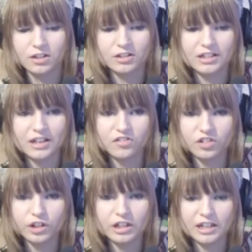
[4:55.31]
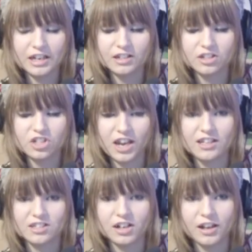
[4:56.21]
on and they really need to
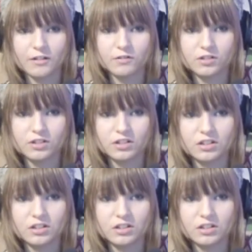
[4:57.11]
change clothes.